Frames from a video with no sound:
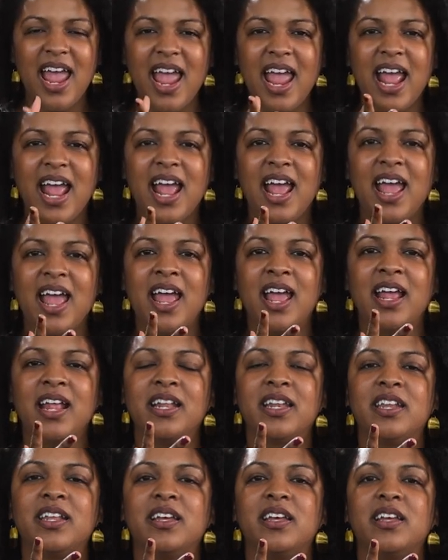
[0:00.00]

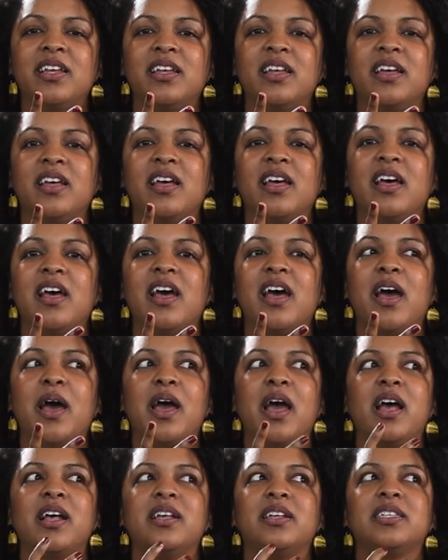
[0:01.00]
And
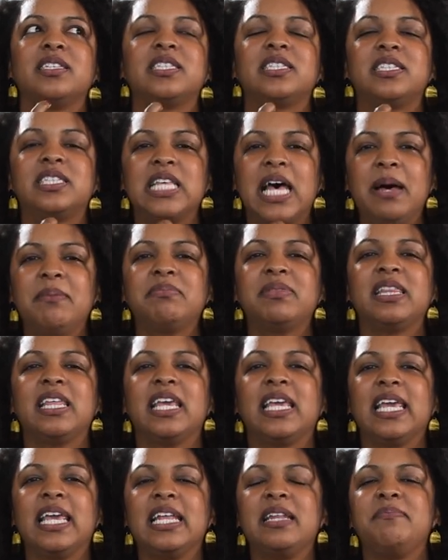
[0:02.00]

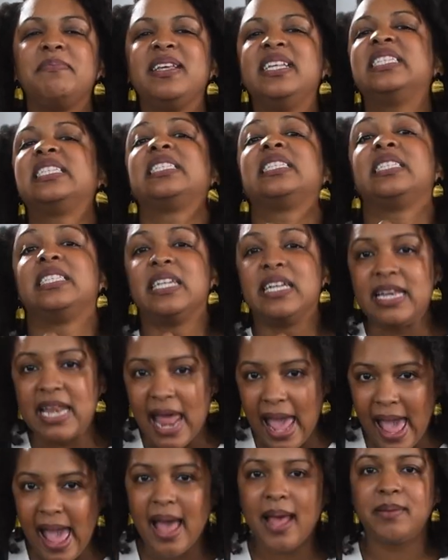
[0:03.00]
something in me
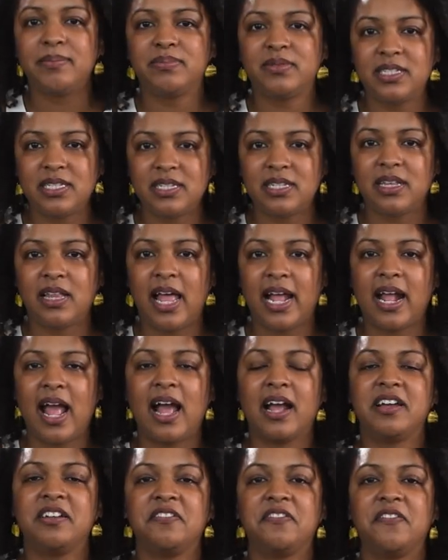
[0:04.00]
snapped. Like,
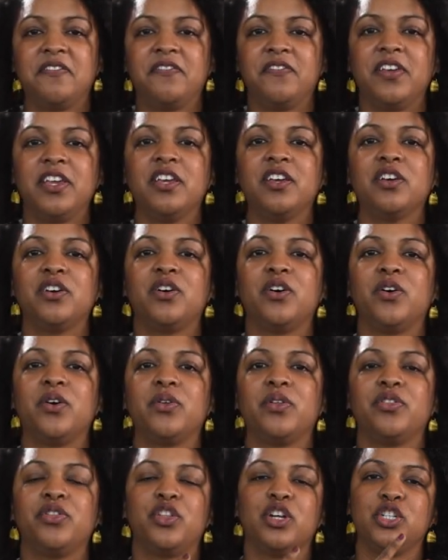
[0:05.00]
I could
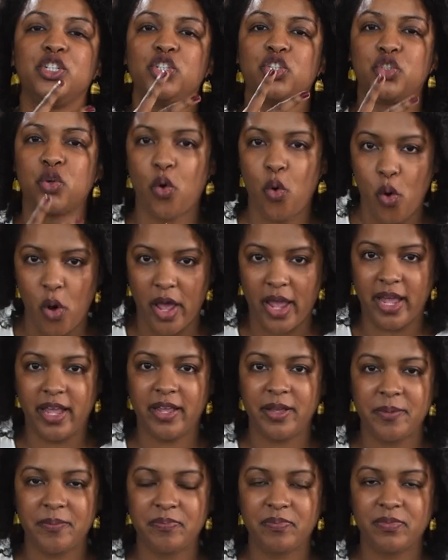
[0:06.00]
feel the joy